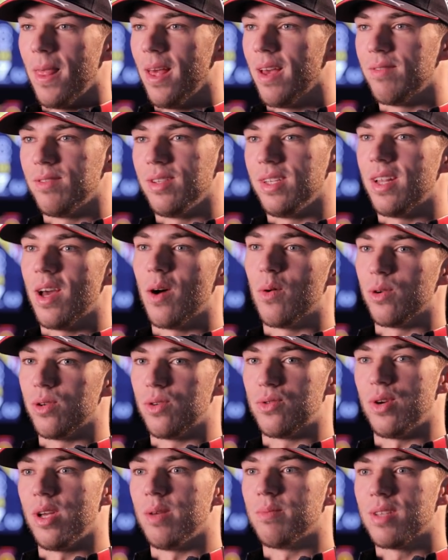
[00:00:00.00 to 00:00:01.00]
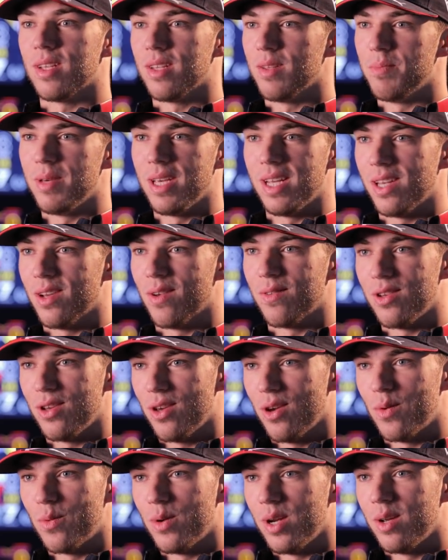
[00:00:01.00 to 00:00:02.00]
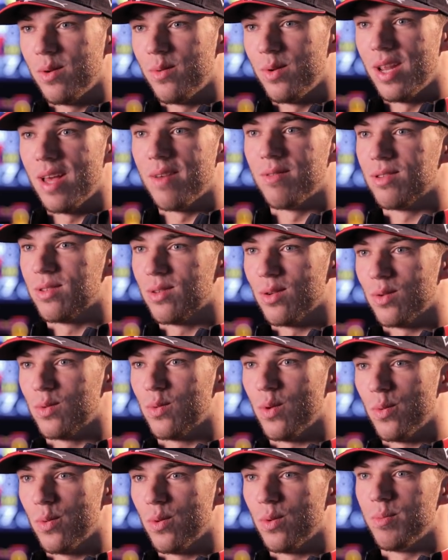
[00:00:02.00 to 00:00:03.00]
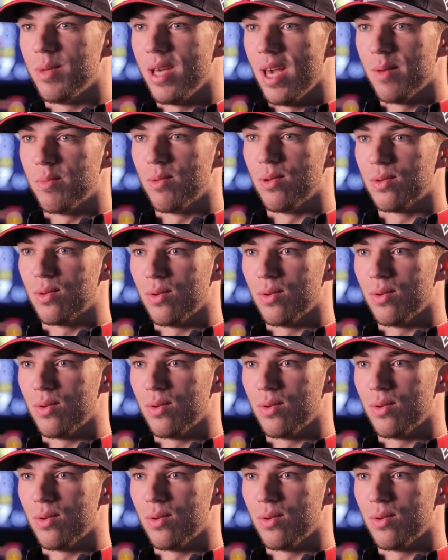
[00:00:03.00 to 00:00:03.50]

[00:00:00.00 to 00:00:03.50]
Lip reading: even in our dreams at the beginning of the year we never thought we will be able